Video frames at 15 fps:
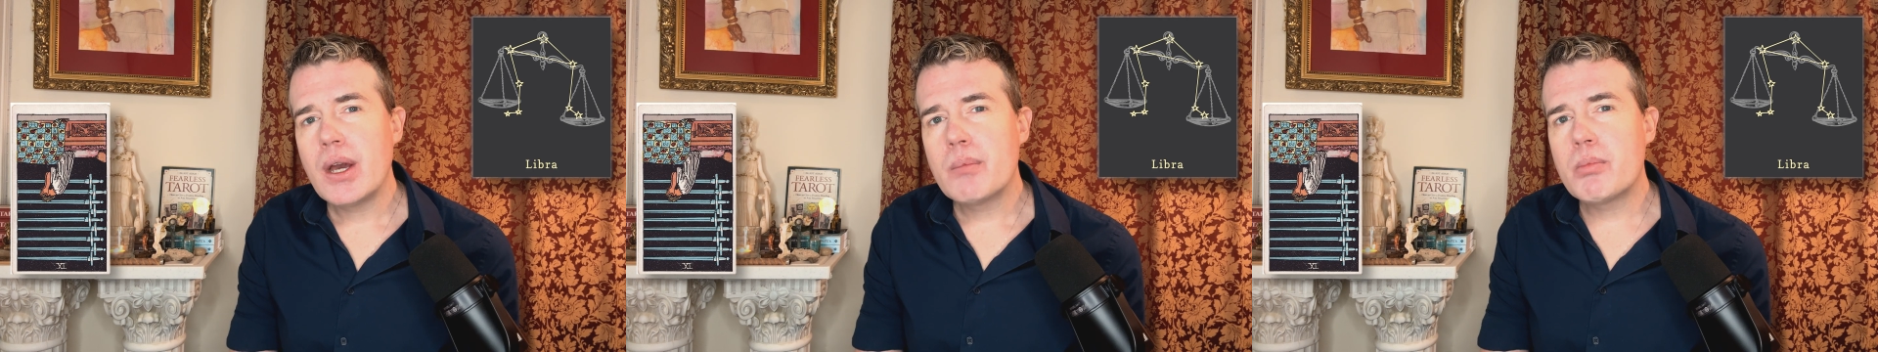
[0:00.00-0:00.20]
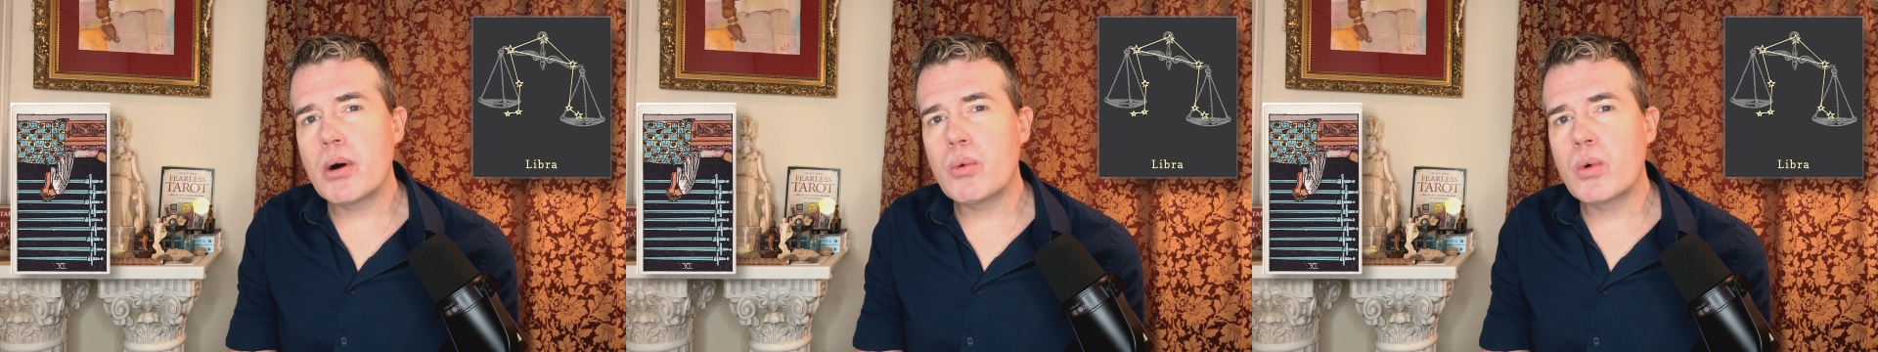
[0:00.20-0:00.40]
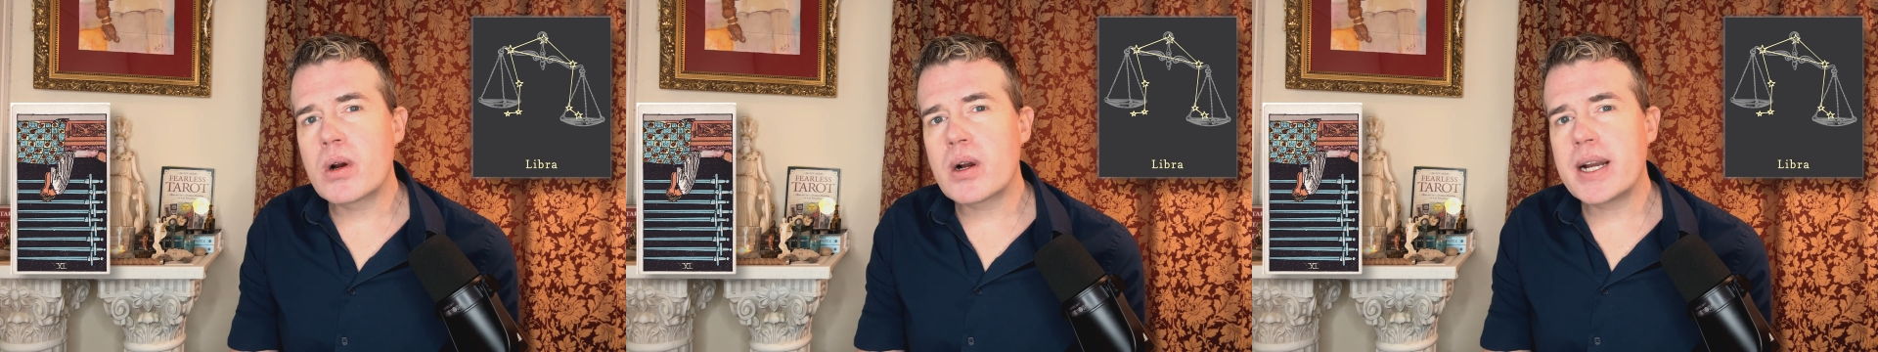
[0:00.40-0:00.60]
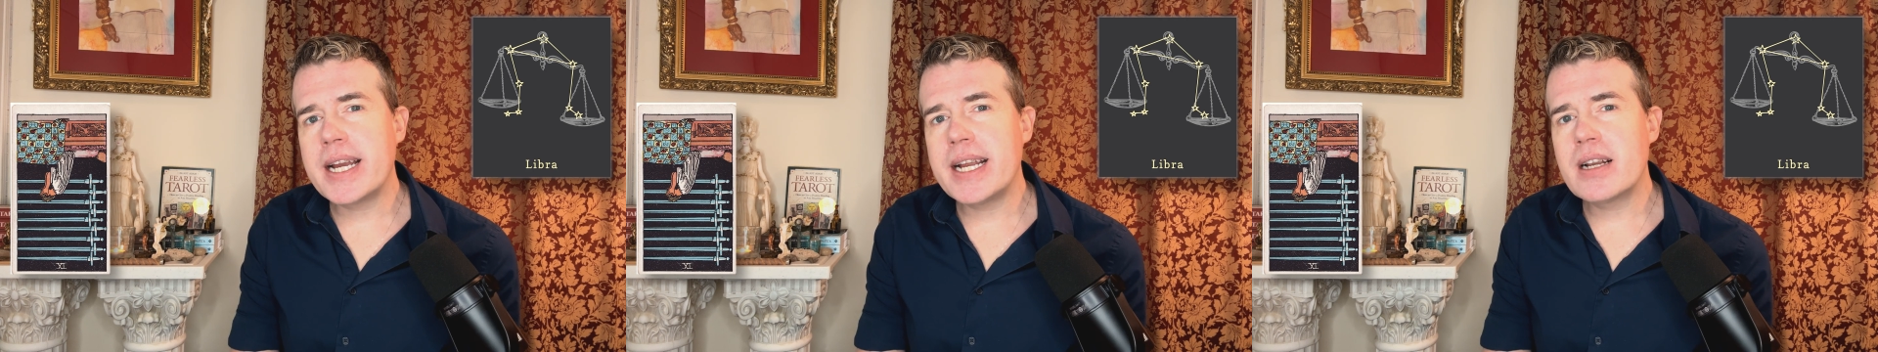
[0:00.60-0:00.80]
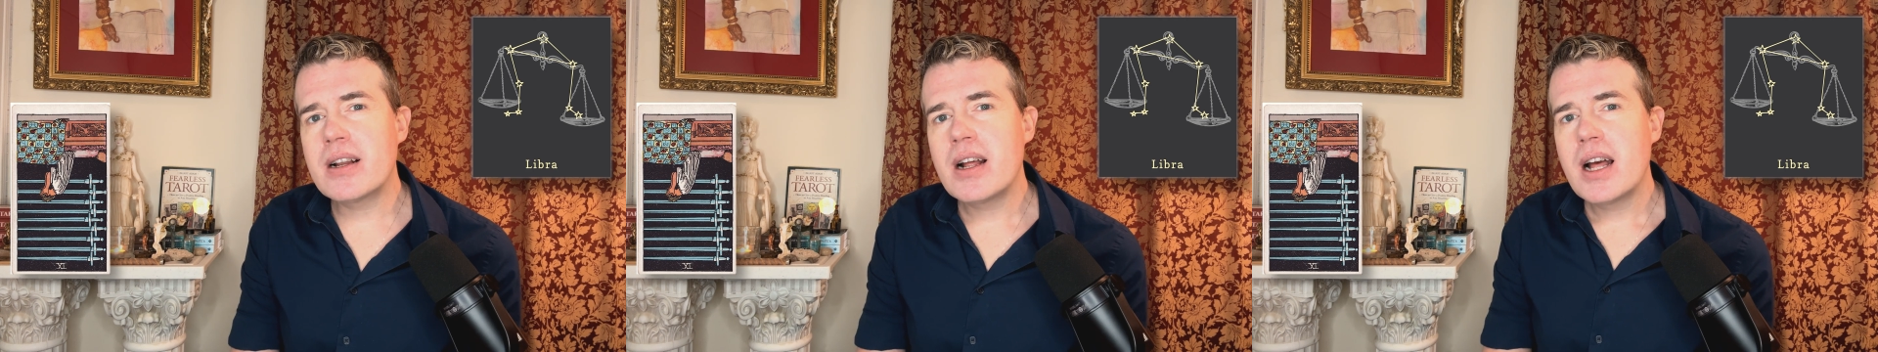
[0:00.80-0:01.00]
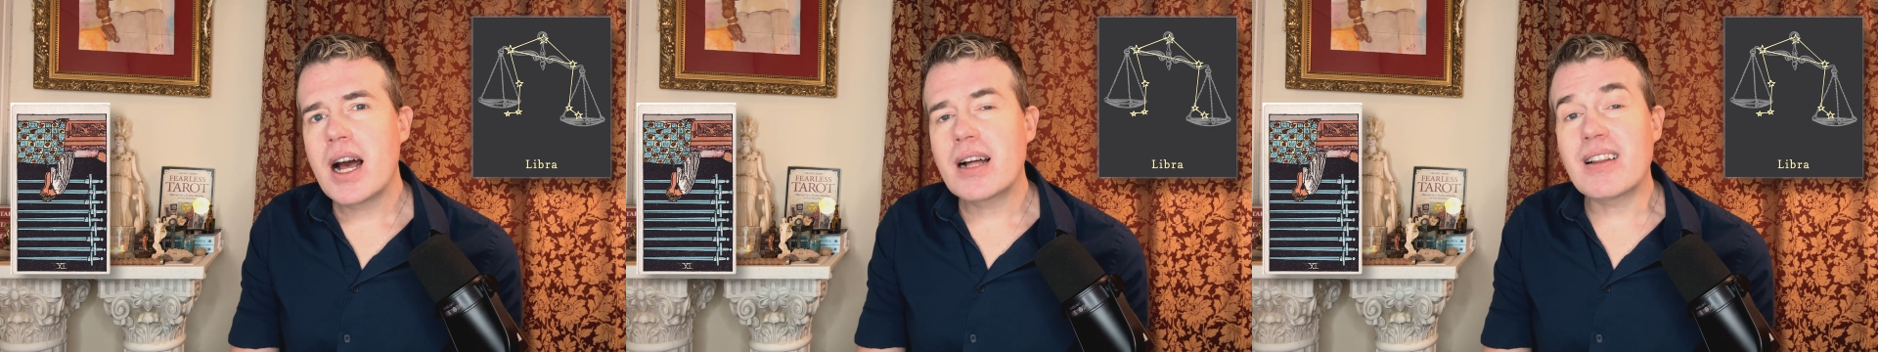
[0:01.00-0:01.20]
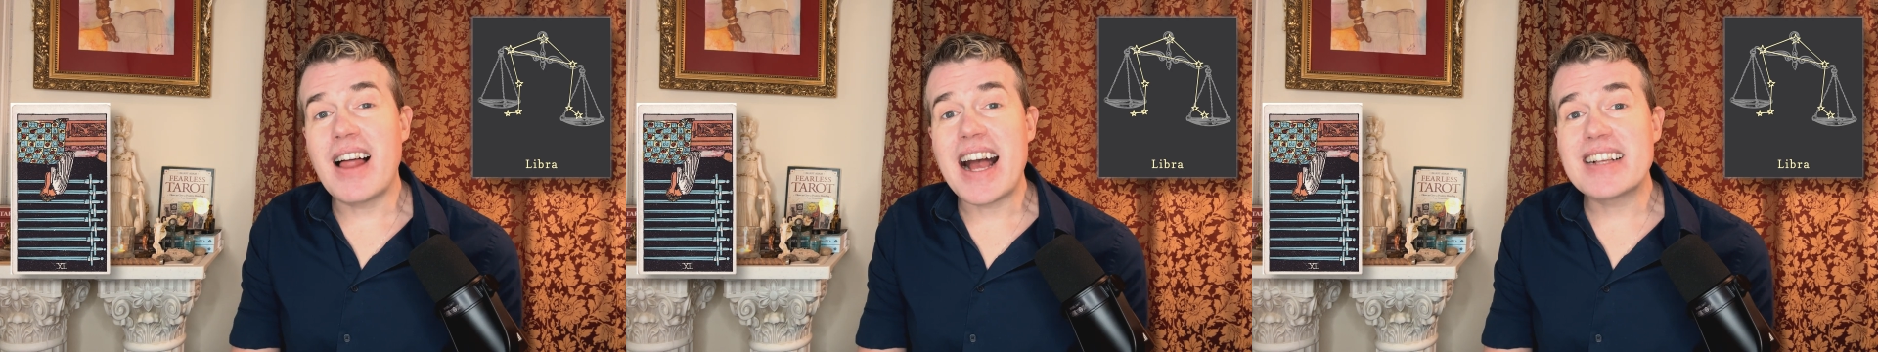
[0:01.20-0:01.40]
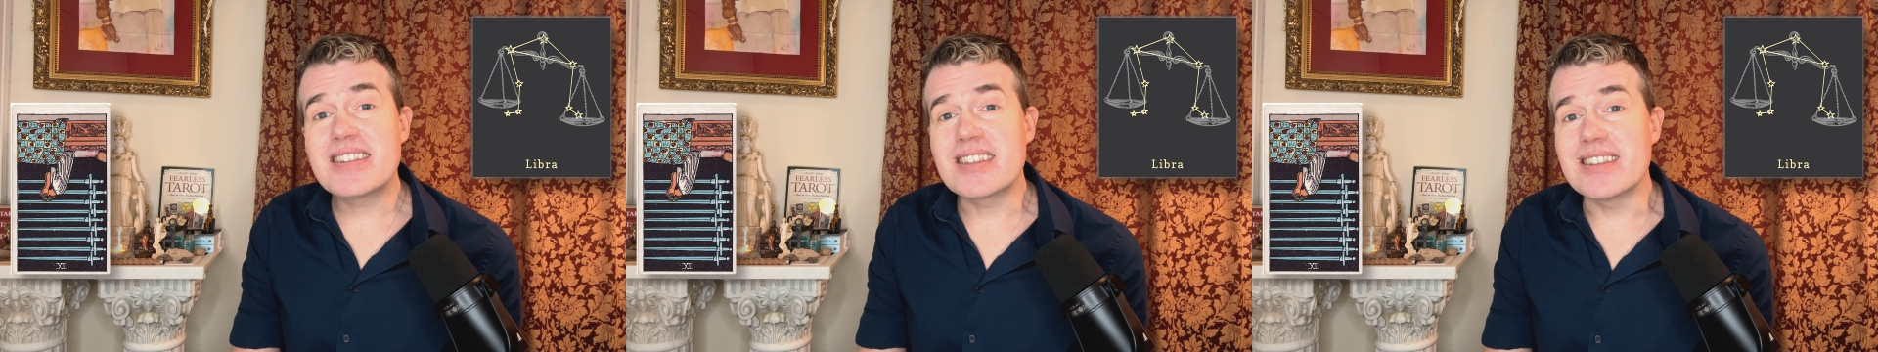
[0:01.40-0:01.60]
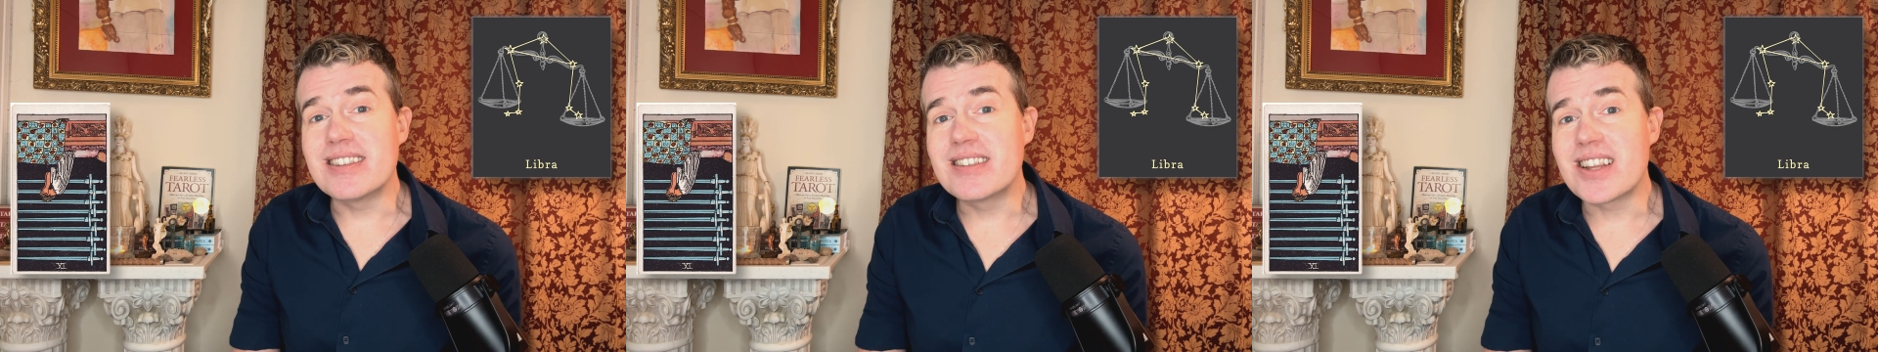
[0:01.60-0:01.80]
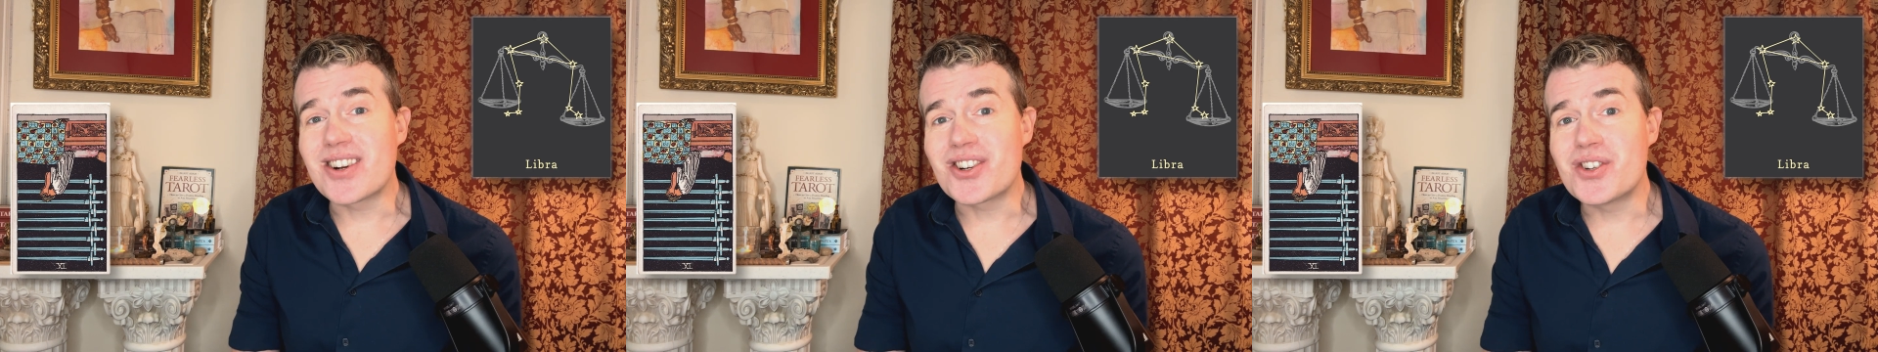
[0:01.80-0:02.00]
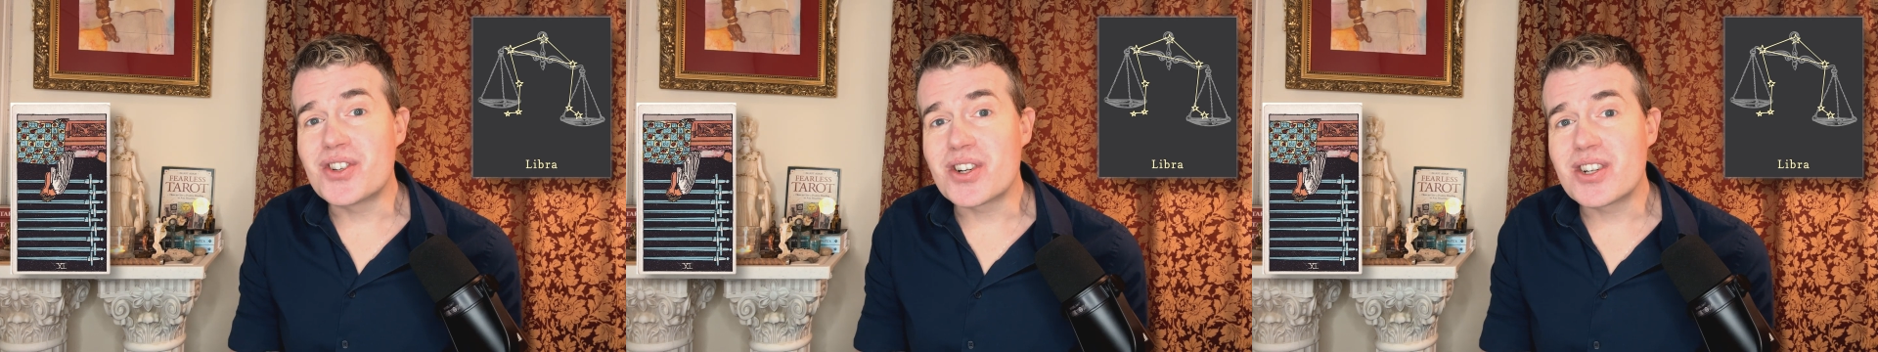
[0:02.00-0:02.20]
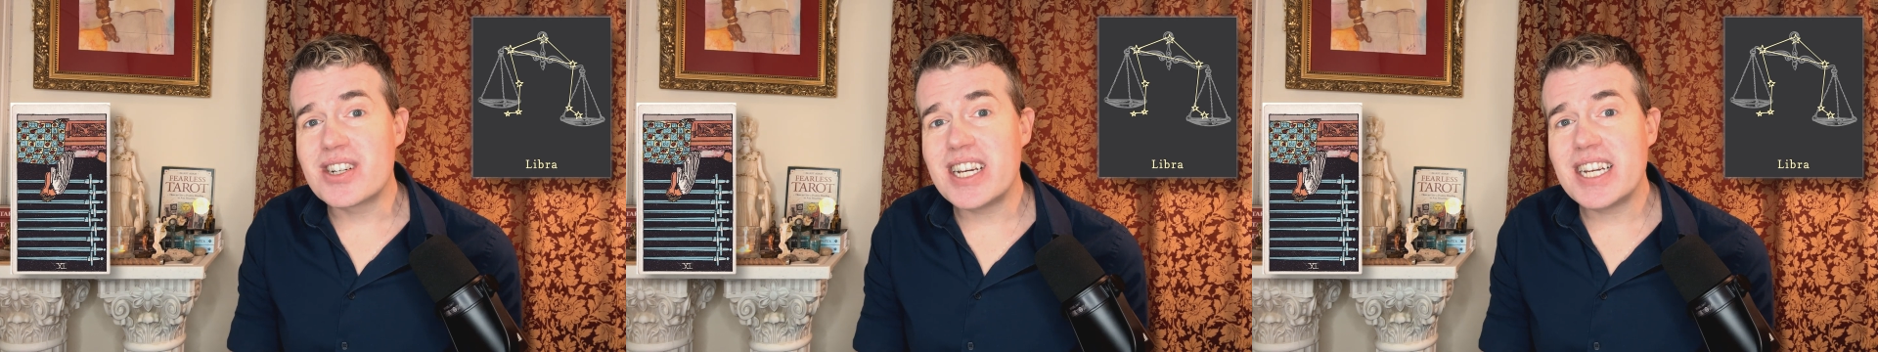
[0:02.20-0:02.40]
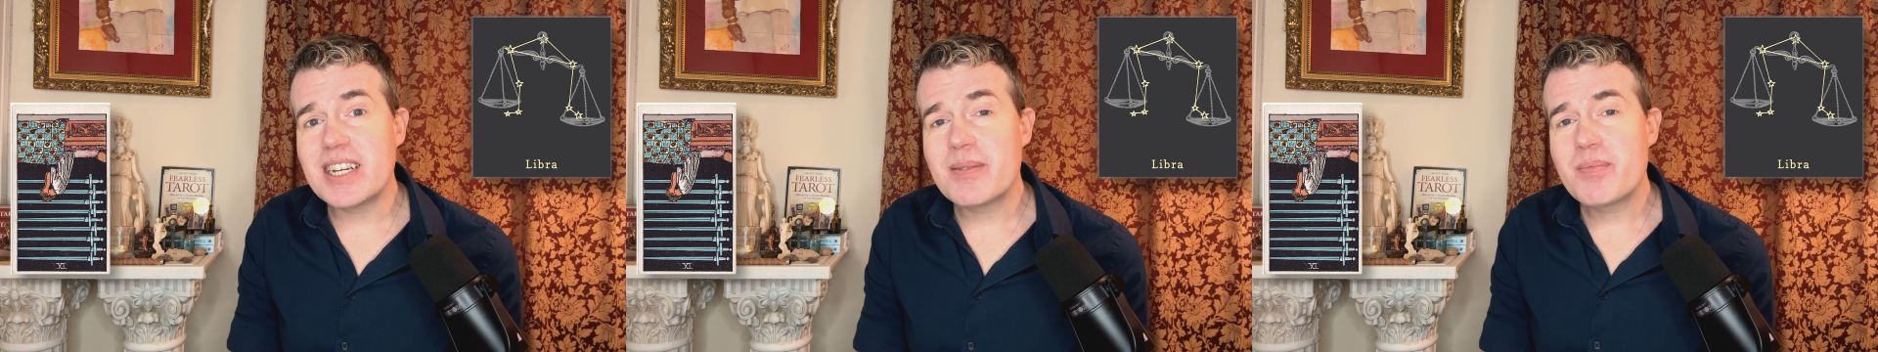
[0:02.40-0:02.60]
but wearing glasses that are dirty.